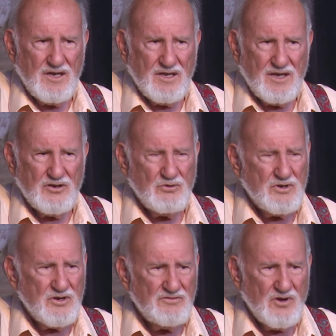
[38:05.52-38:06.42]
that you
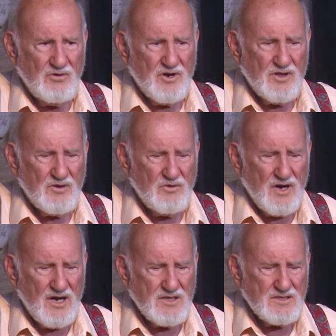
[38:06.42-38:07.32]
wouldn't have known
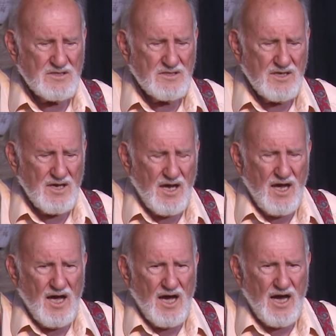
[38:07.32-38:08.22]
otherwise.
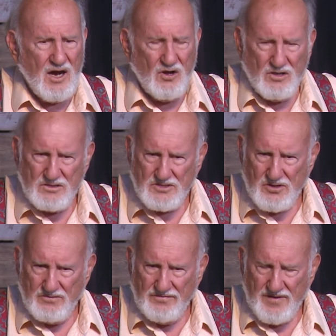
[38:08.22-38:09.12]
I
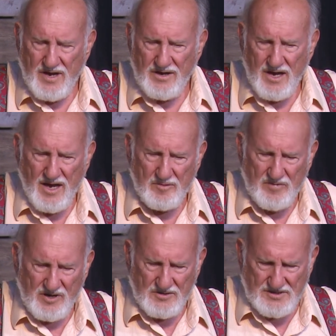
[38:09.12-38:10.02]
also found out,
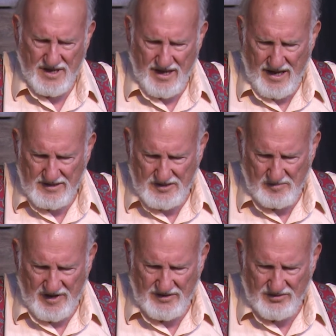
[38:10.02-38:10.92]
because they asked
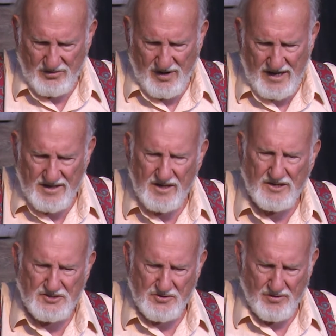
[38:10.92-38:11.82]
me to write the
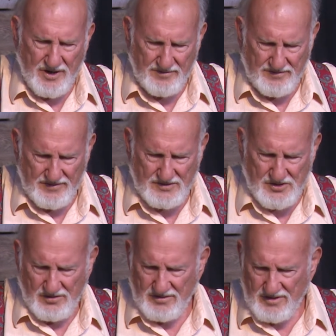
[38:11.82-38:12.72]
history of a
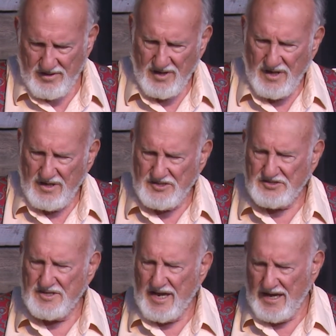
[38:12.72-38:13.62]
certain
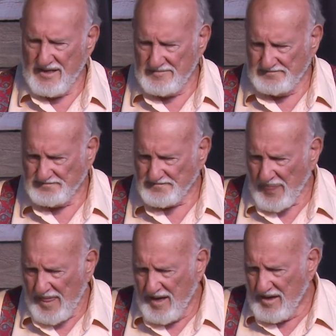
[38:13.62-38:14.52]
state,
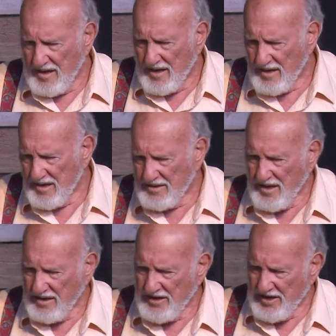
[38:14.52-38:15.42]

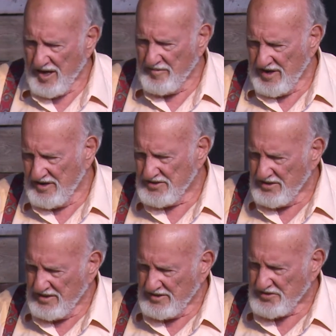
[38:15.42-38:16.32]
a
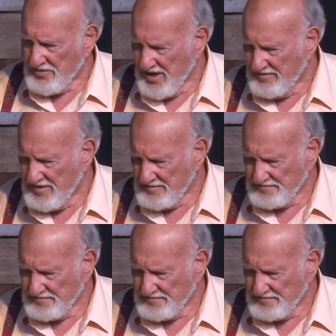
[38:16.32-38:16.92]
denominational history of it,